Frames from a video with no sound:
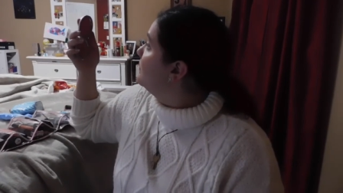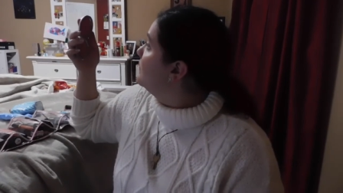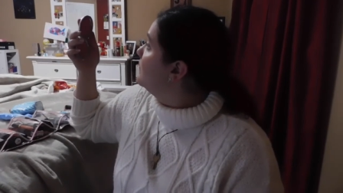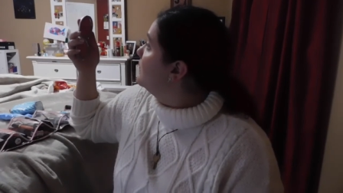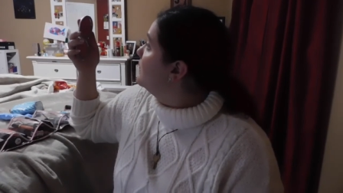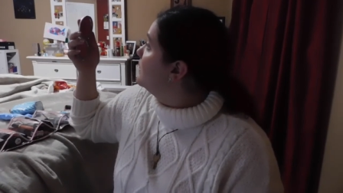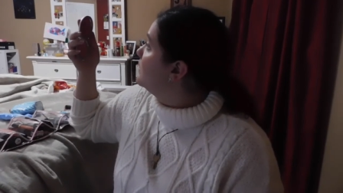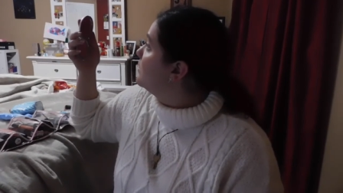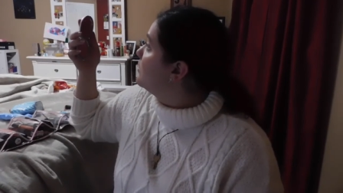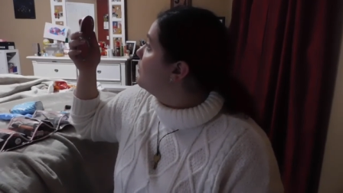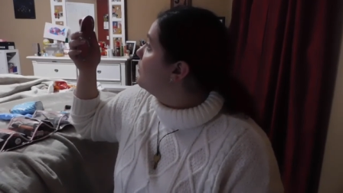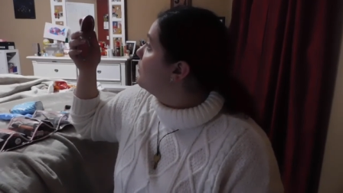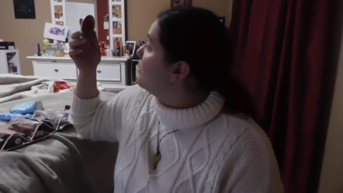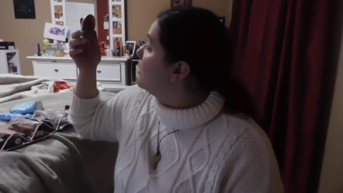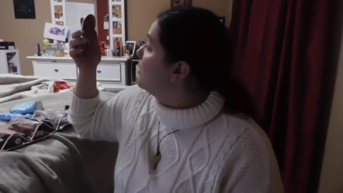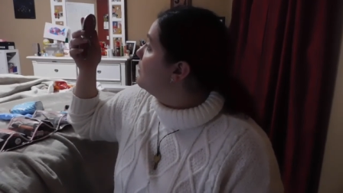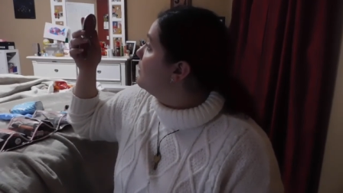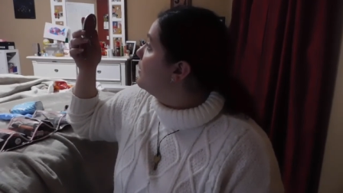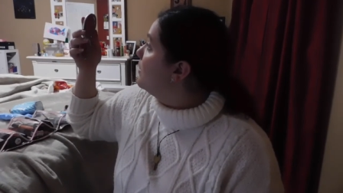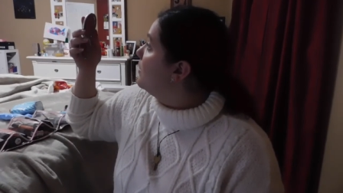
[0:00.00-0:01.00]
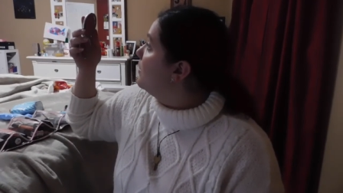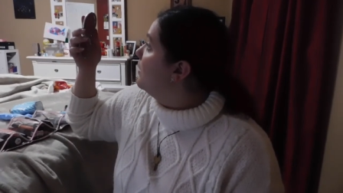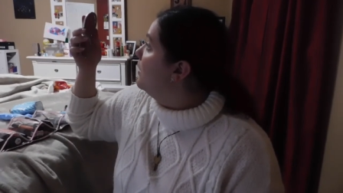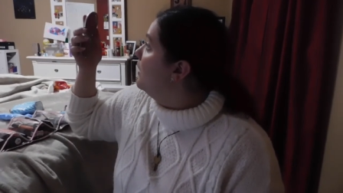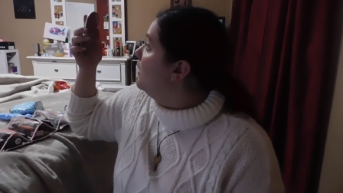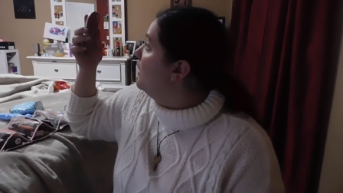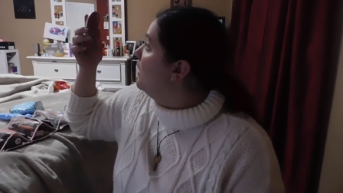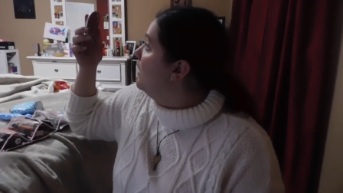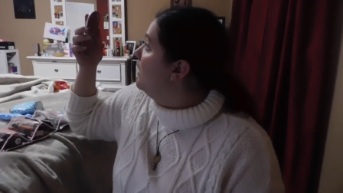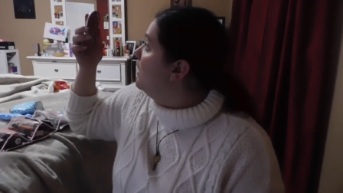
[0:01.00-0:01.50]
It's horrible.
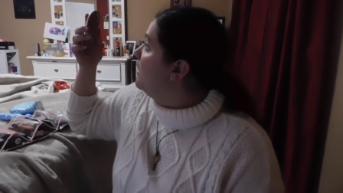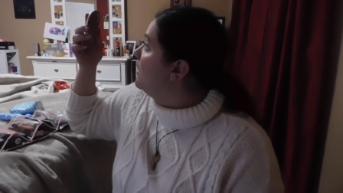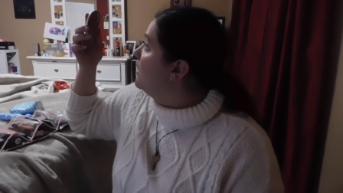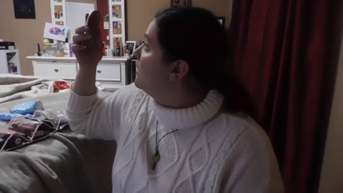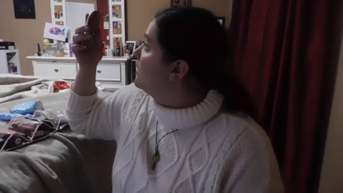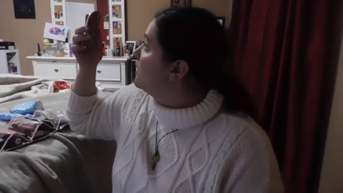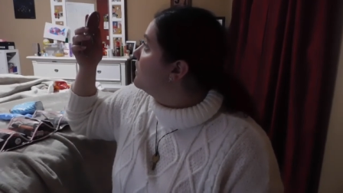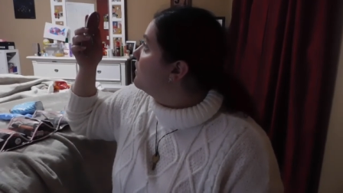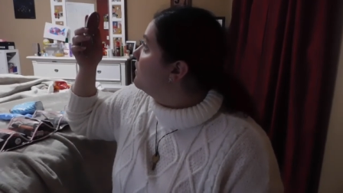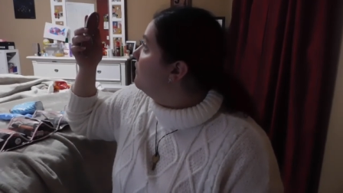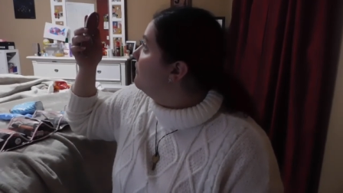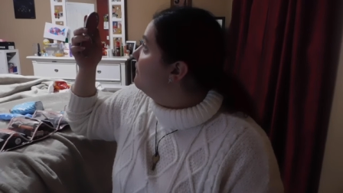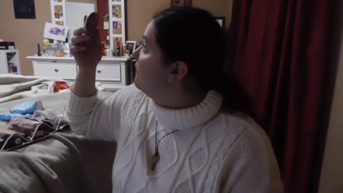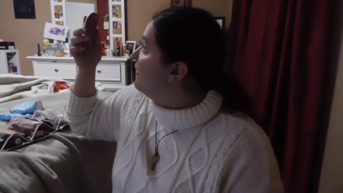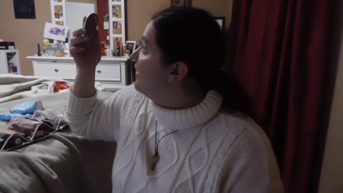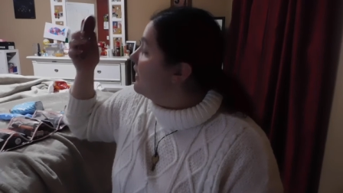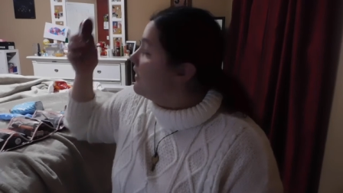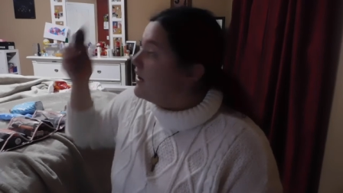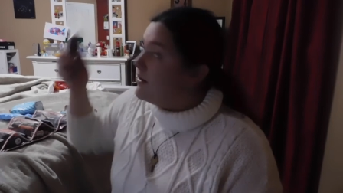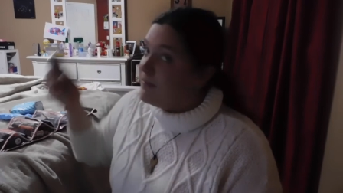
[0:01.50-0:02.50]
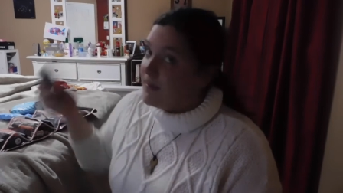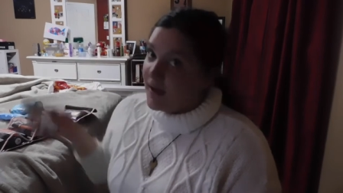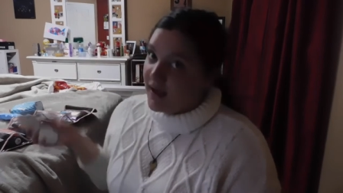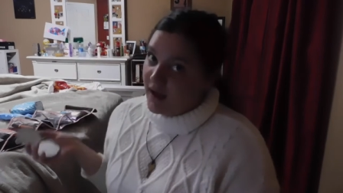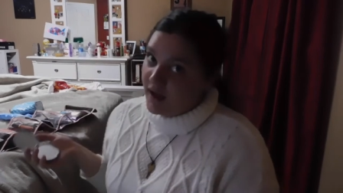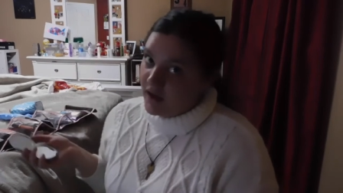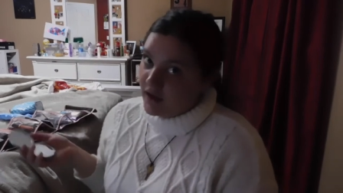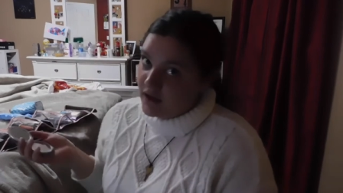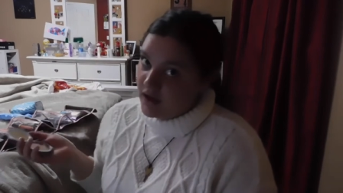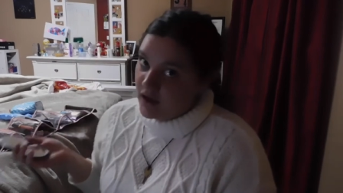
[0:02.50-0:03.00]
It's very
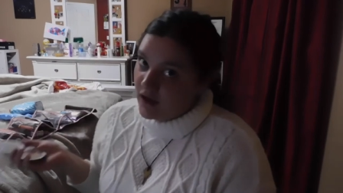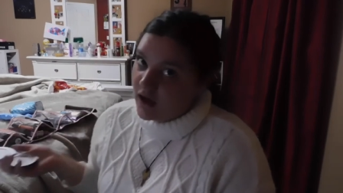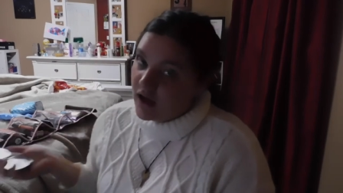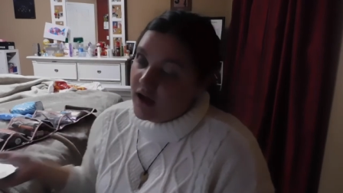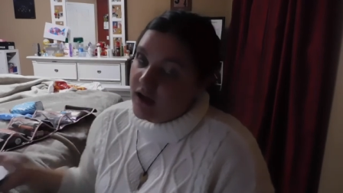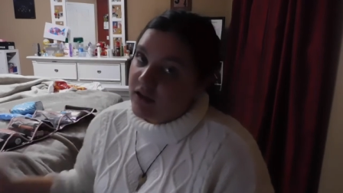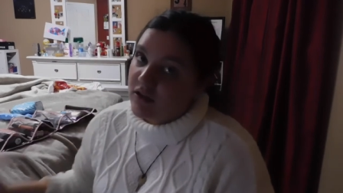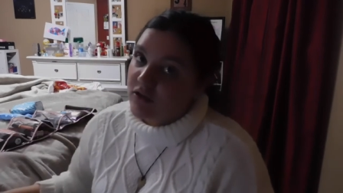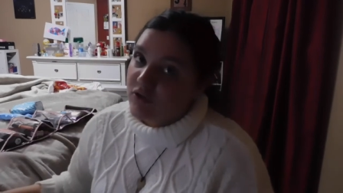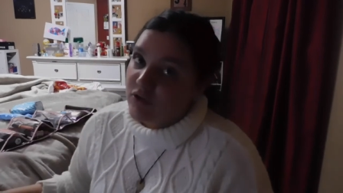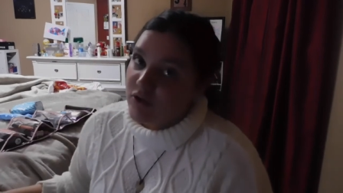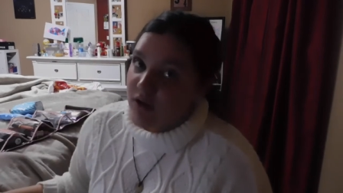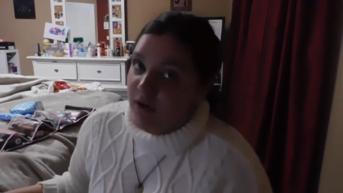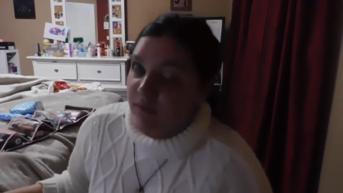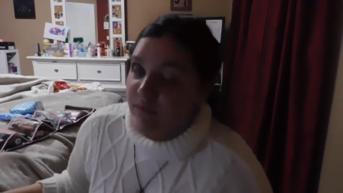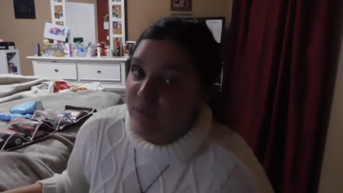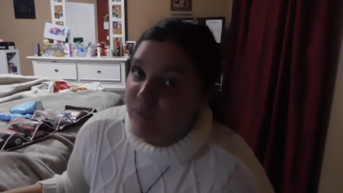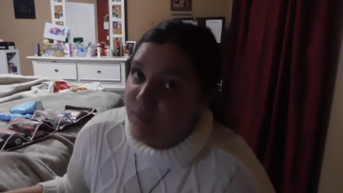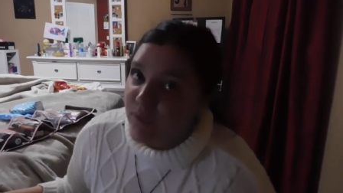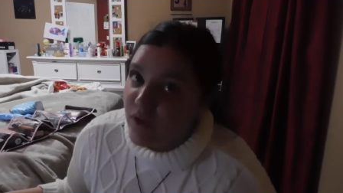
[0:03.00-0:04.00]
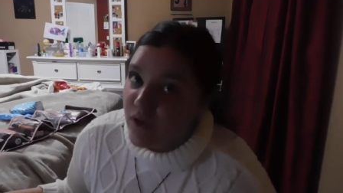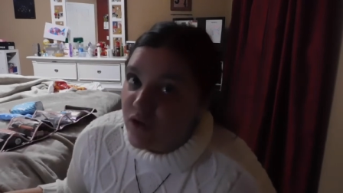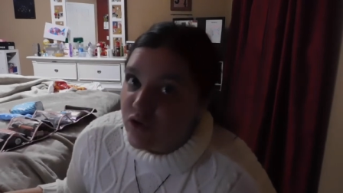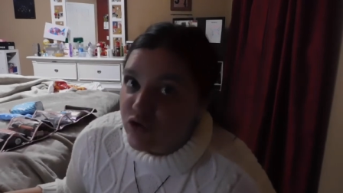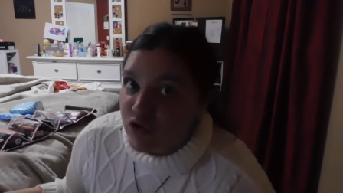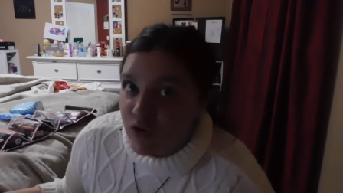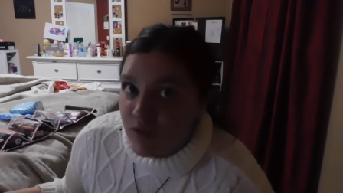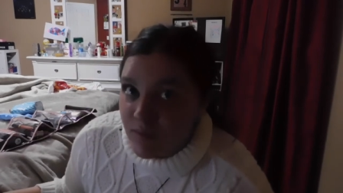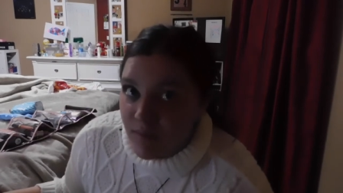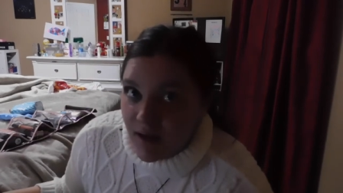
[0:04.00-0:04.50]
bad. I screwed up
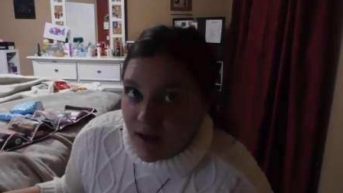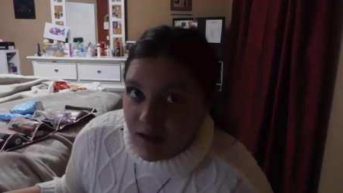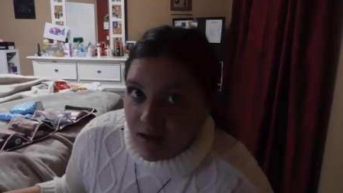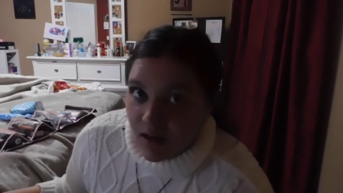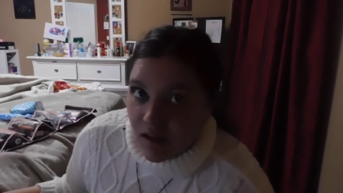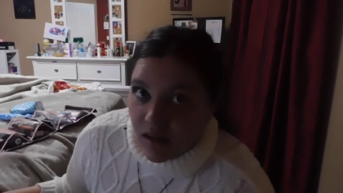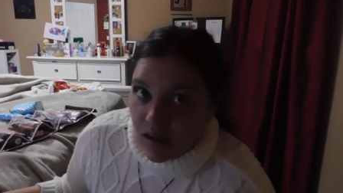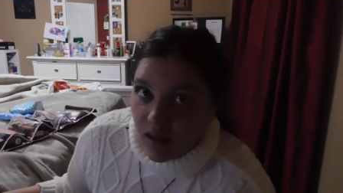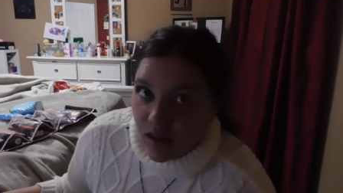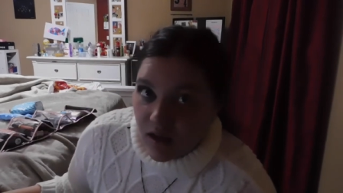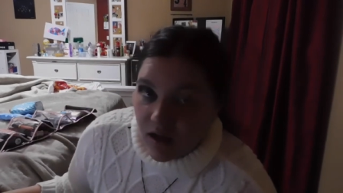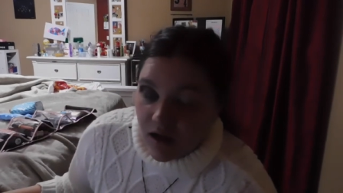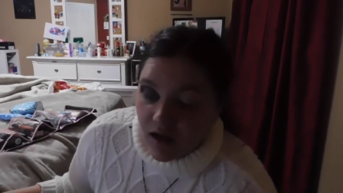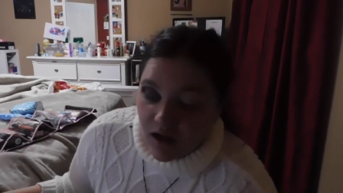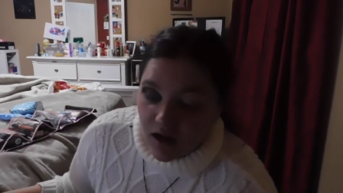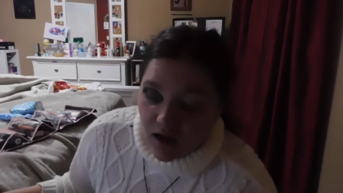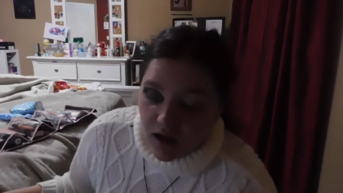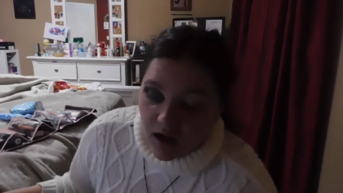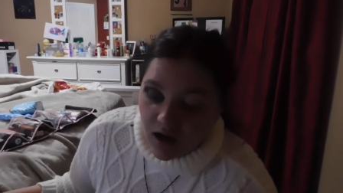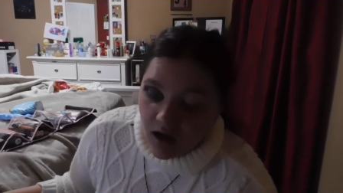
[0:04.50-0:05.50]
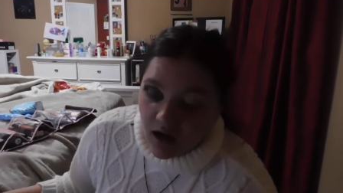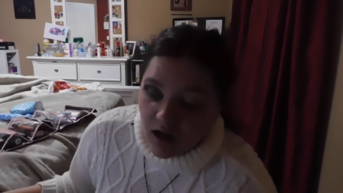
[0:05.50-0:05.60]
tremendously.